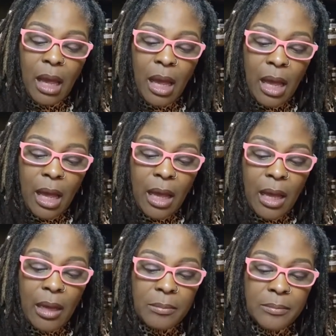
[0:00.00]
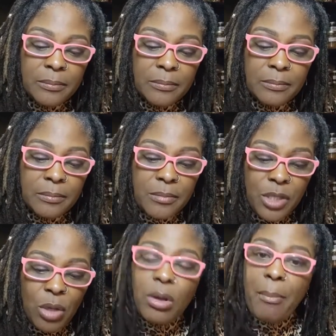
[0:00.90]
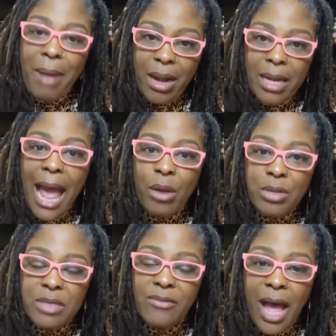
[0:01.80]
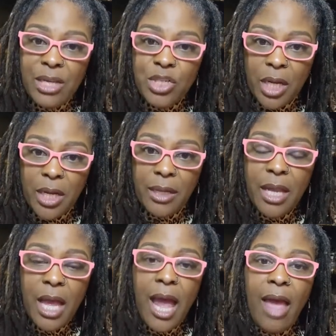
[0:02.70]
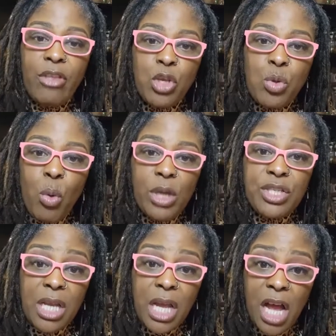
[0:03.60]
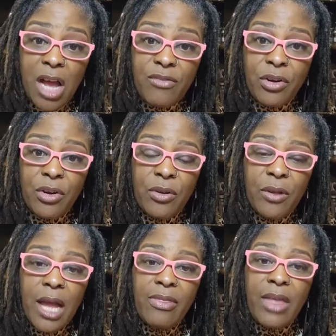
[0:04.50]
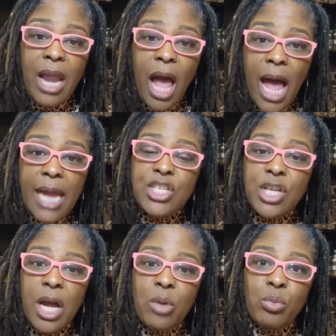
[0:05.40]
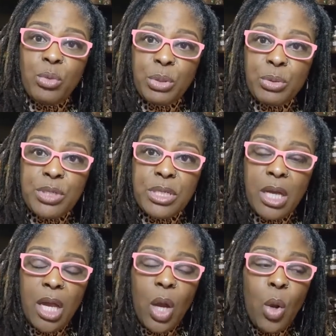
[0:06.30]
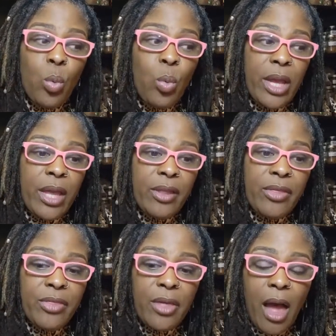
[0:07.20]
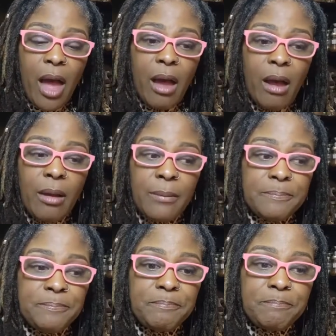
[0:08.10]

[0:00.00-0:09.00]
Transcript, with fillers: um, so about an ounce of high john. And then you want to cover that high john root with um,